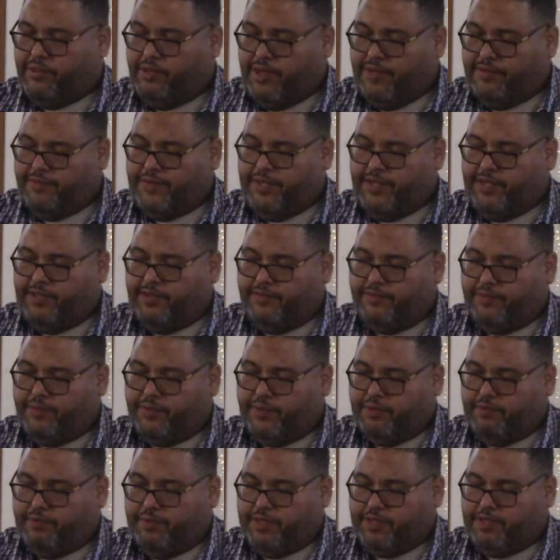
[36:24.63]
I thank you for
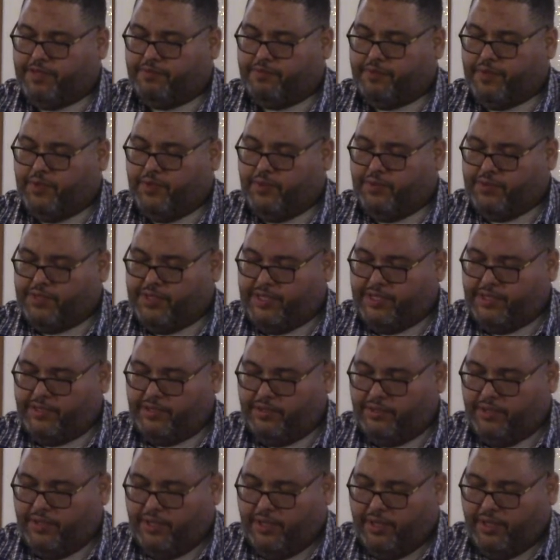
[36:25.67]
him exposing
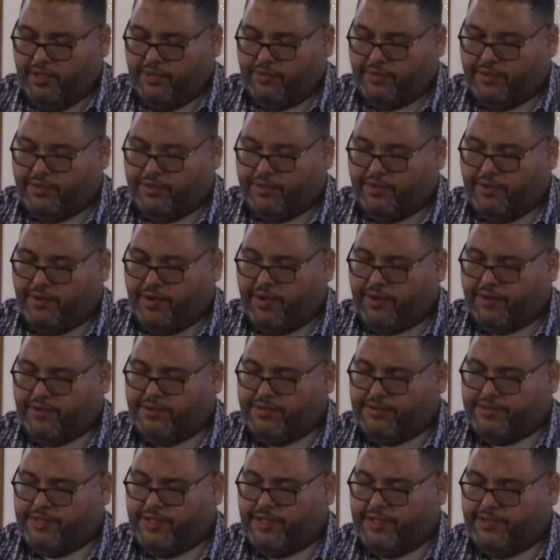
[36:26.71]
the
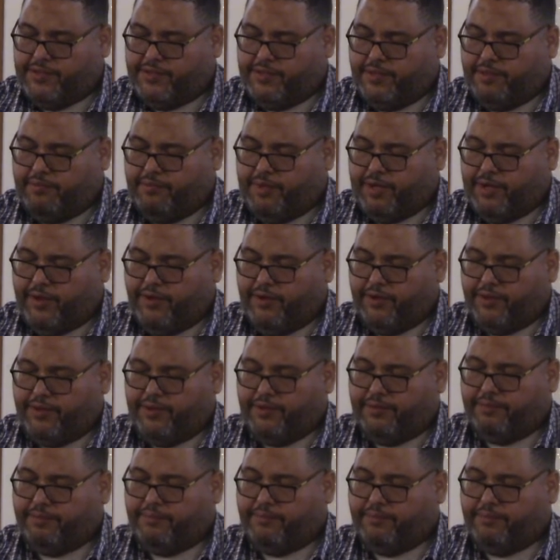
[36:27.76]
darkness that is in America.